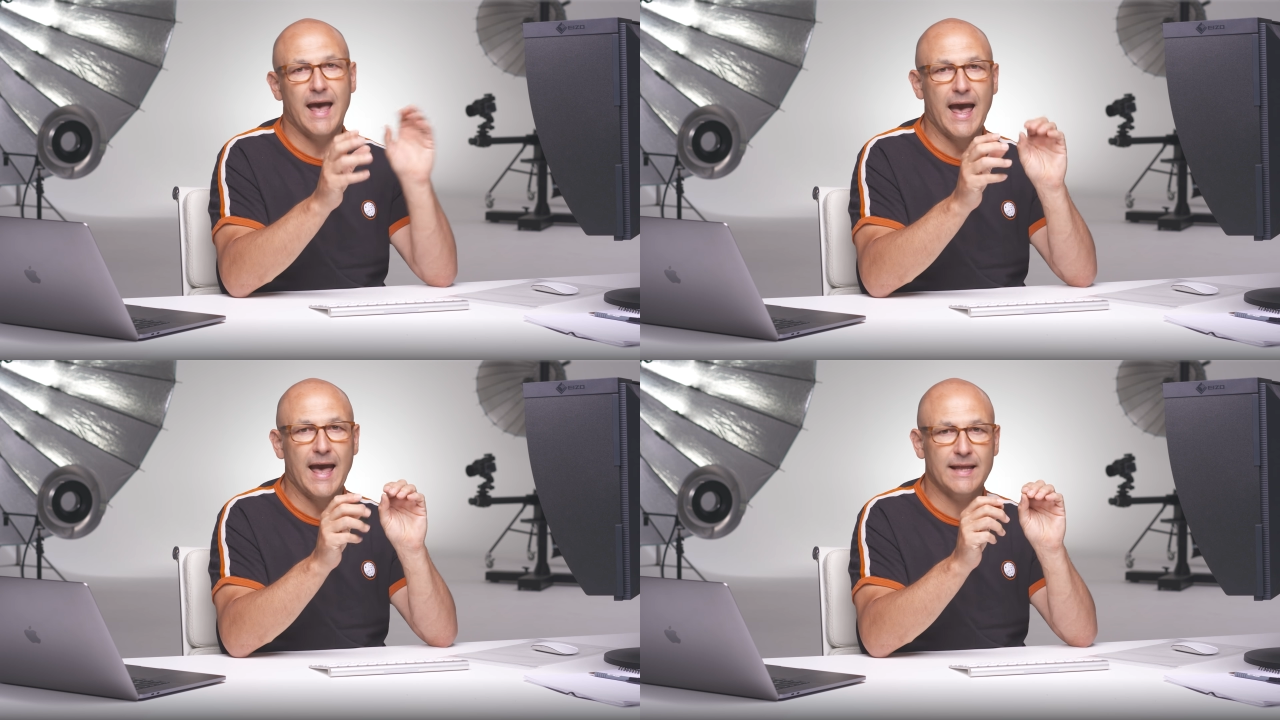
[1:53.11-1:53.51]

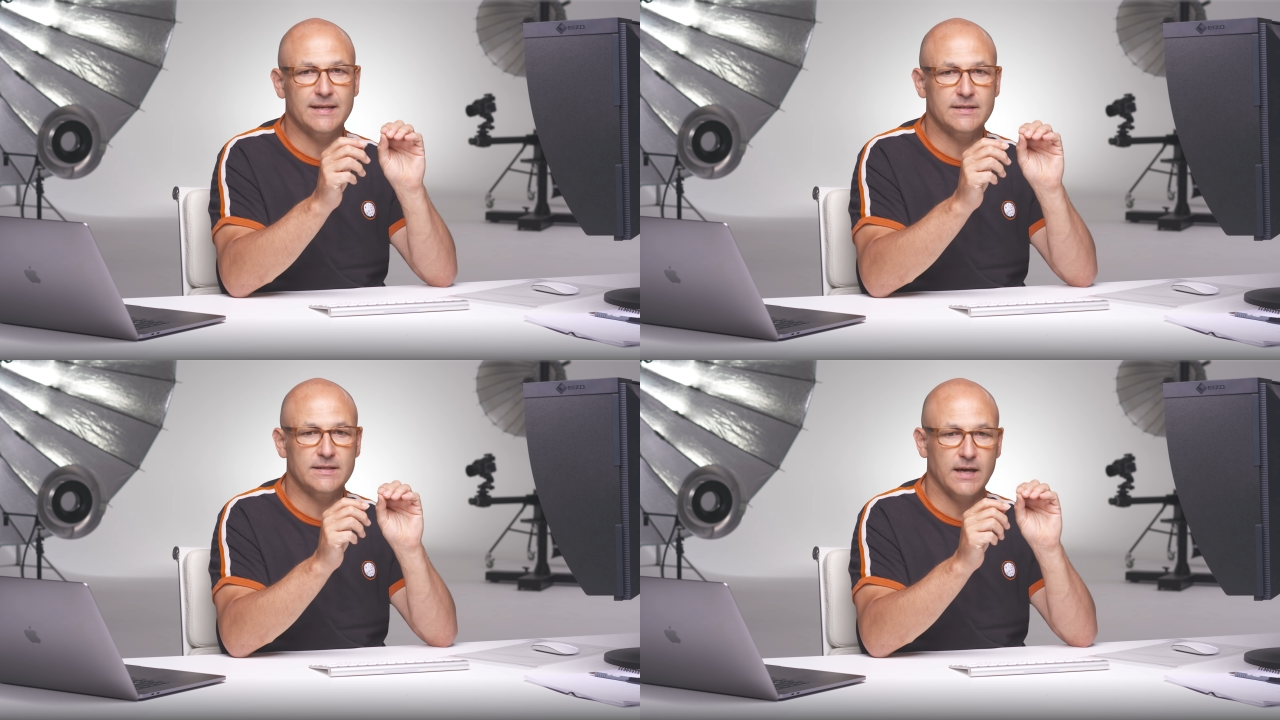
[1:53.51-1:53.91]

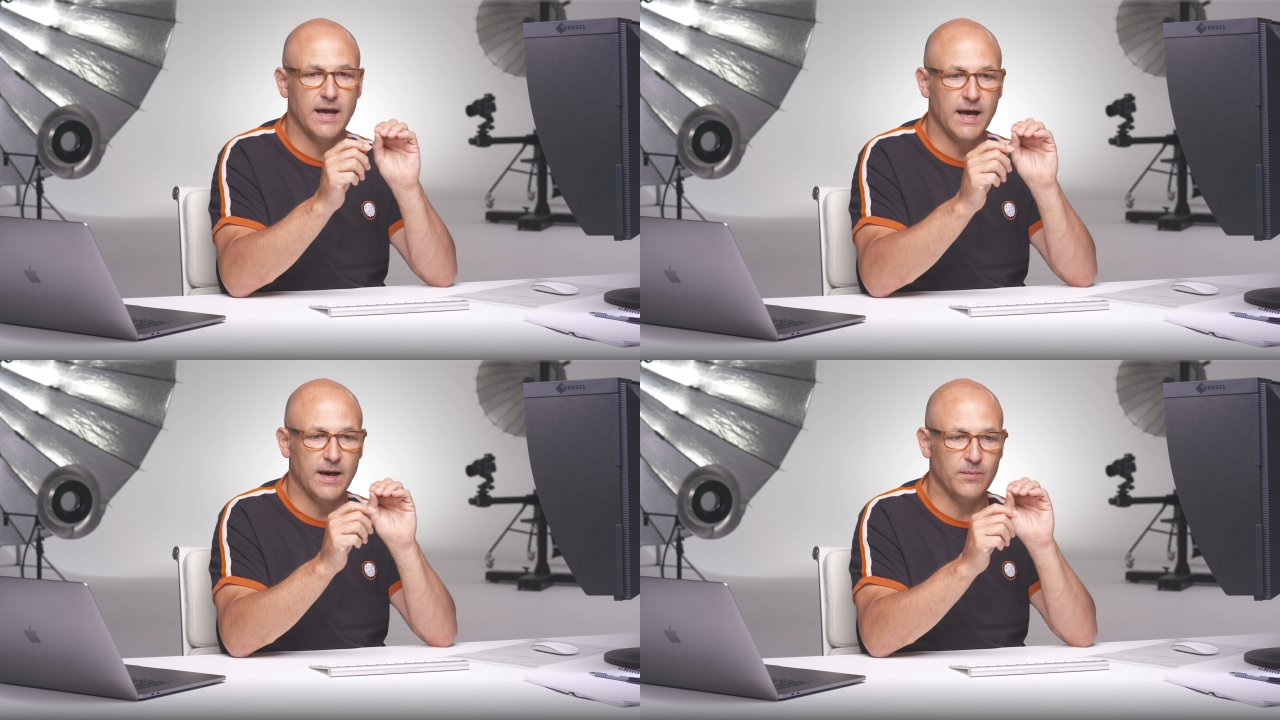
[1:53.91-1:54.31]
and
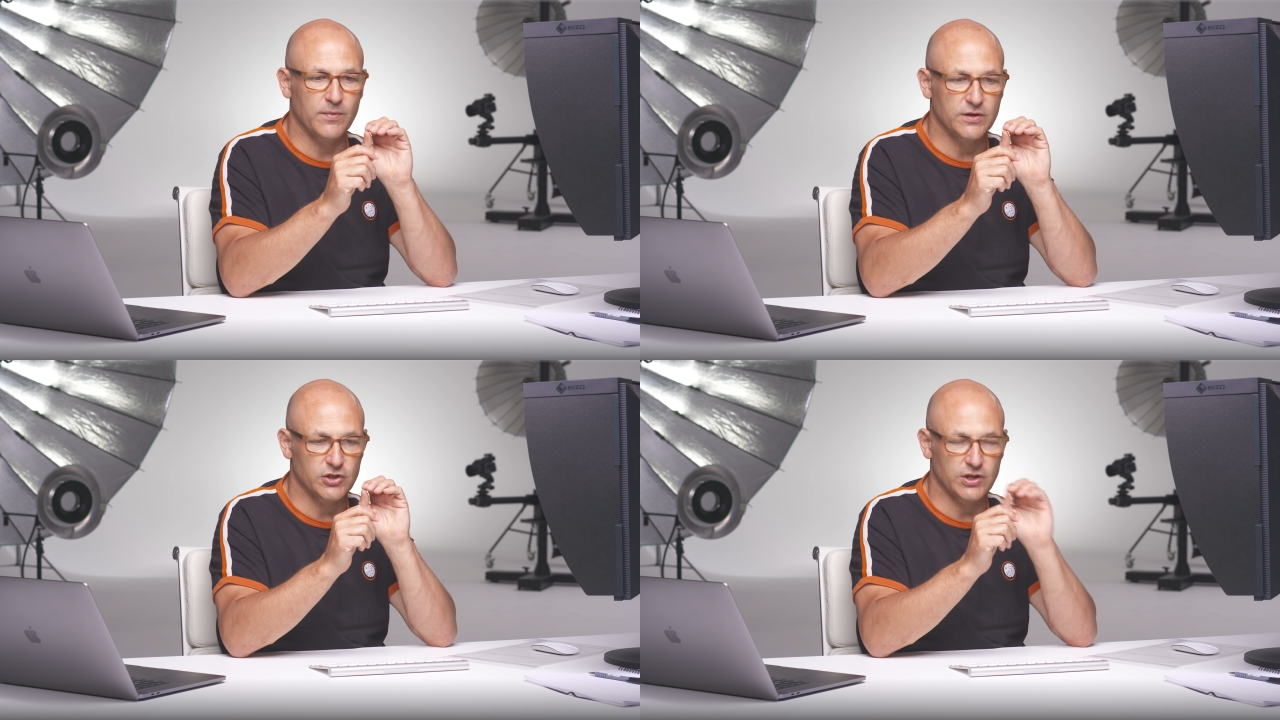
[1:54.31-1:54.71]
um,
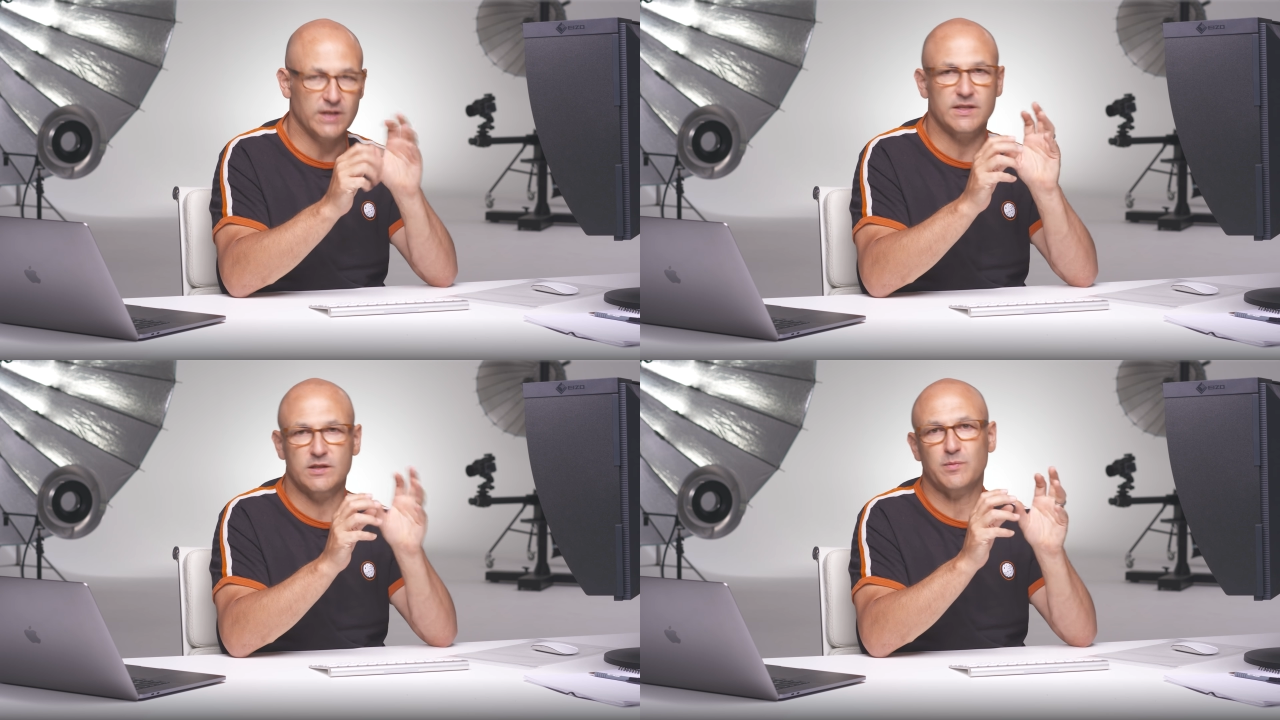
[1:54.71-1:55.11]
the
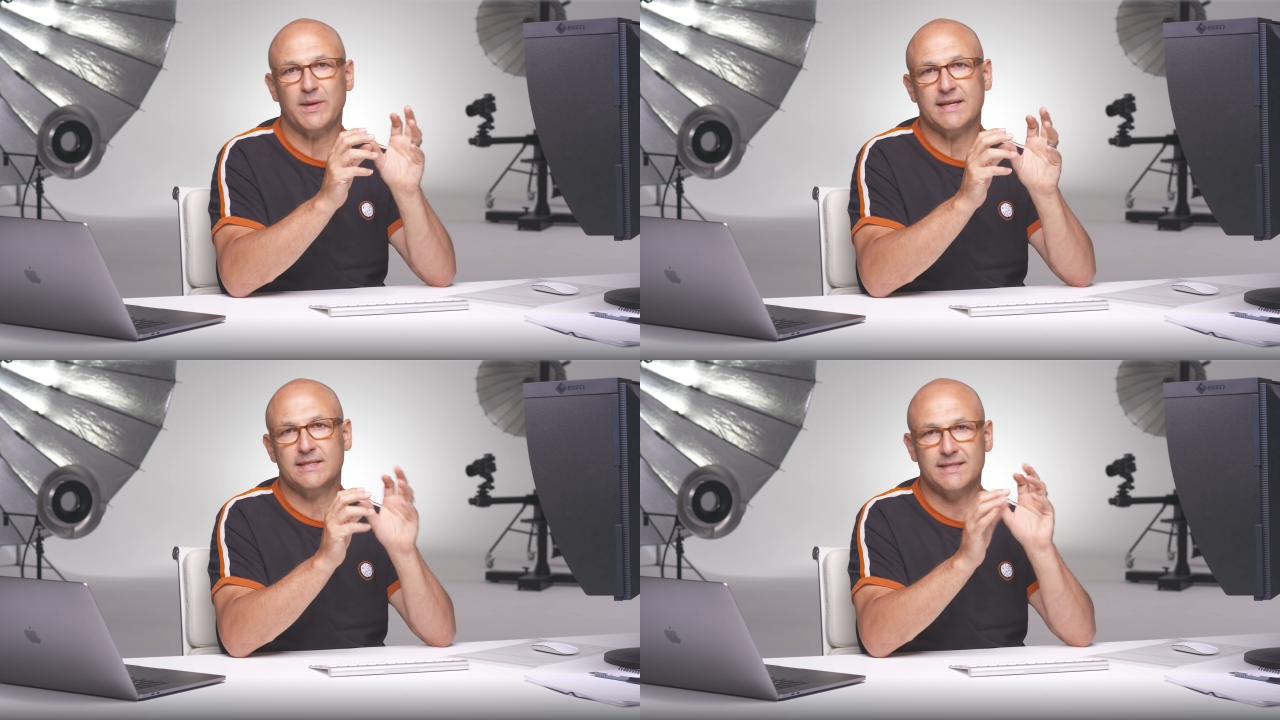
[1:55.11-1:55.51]
shutter
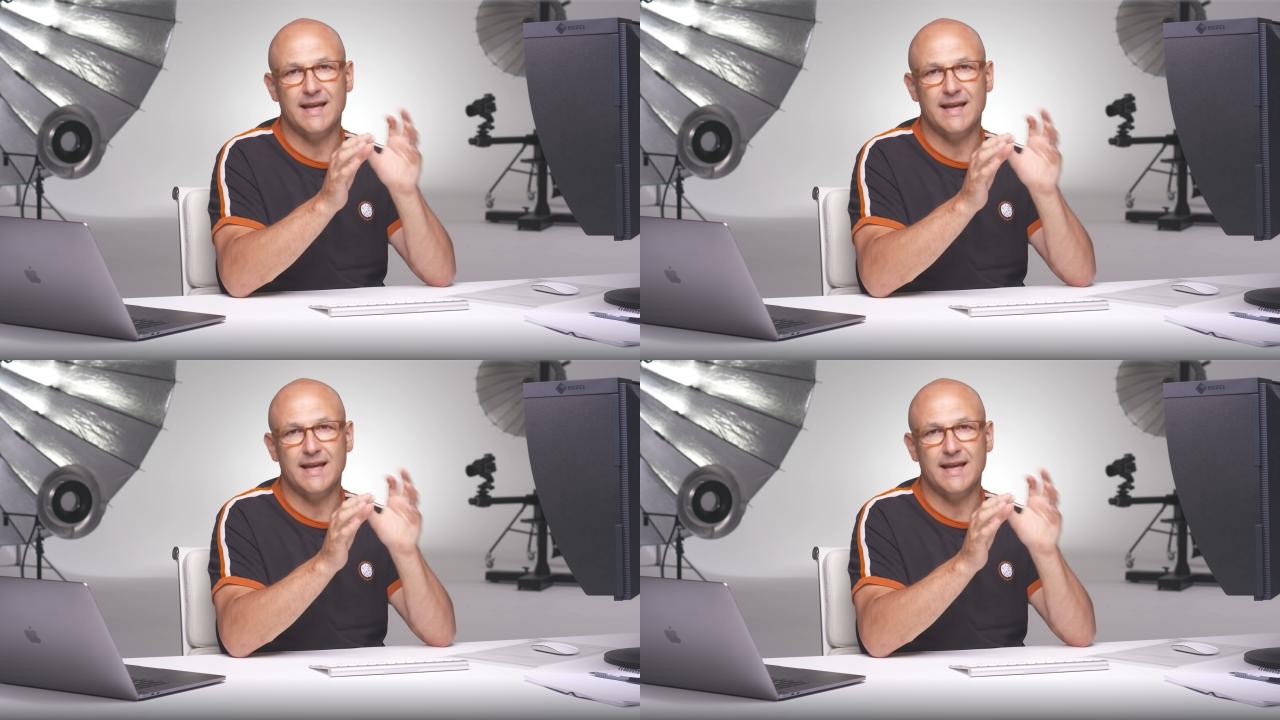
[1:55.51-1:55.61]
speeds